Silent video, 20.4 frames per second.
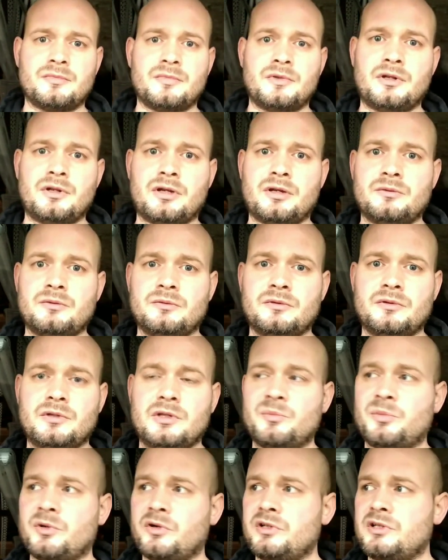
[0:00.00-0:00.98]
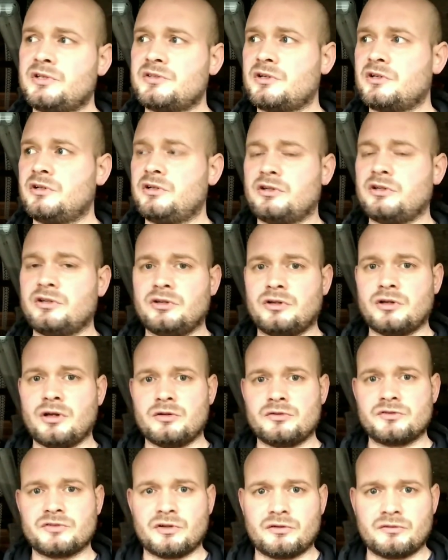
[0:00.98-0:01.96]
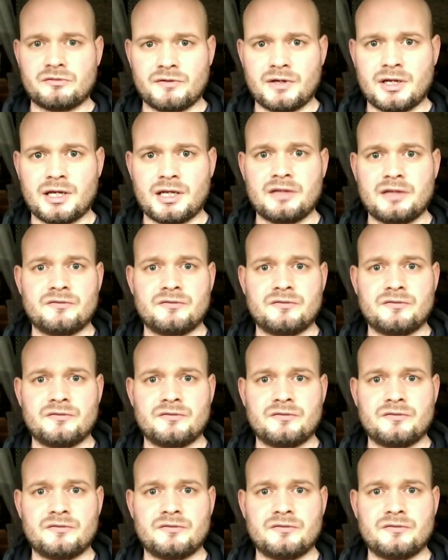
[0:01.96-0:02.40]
Your body's only going to go so far.